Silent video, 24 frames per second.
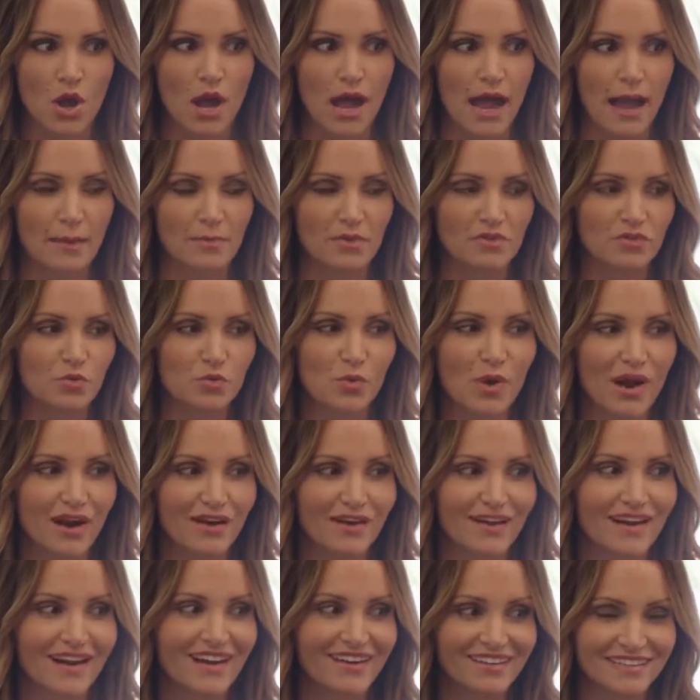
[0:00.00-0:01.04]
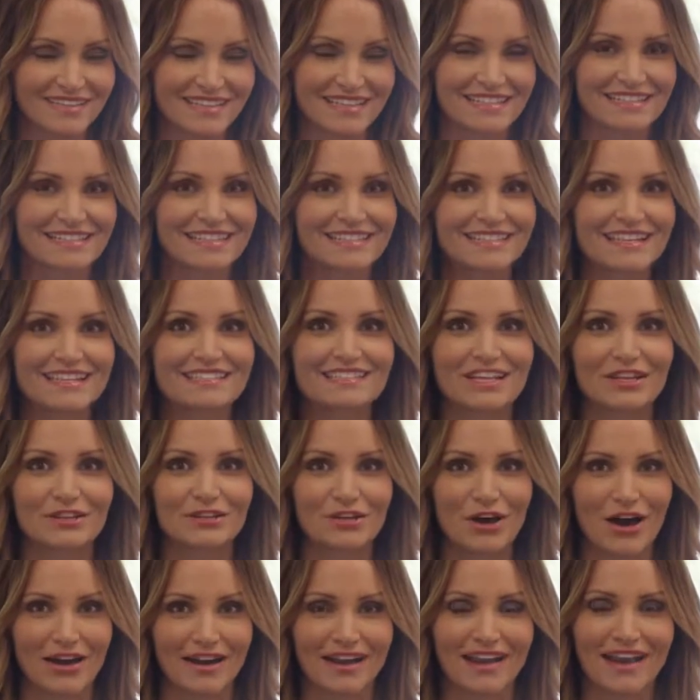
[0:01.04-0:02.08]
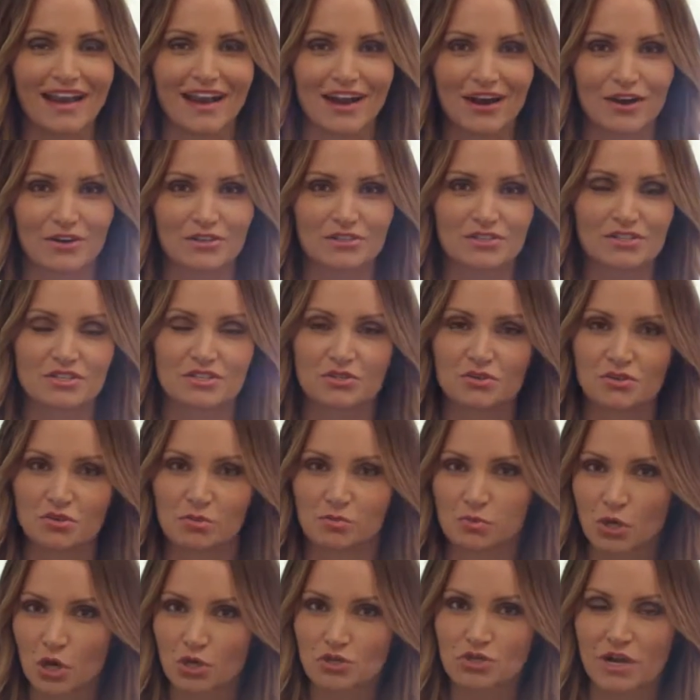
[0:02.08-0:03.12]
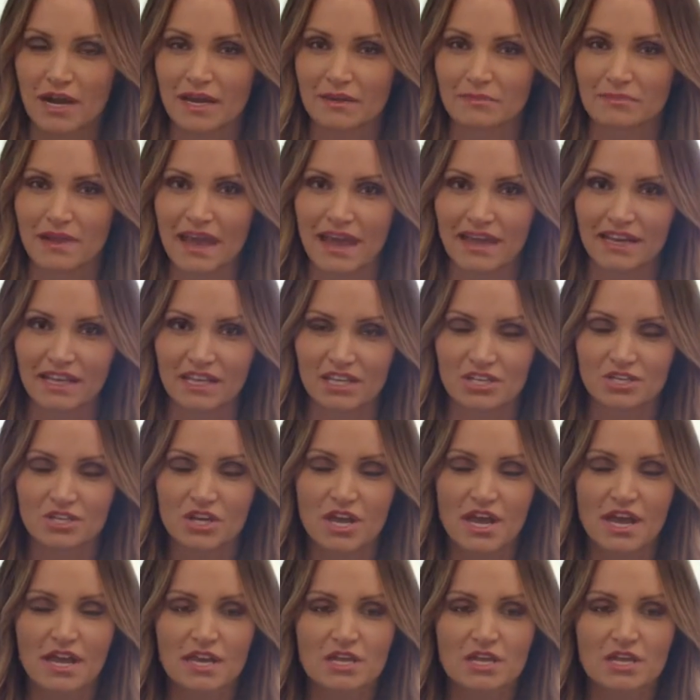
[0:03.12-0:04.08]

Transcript: If you wear hair extensions, it's a lot of hair to blow dry and manage.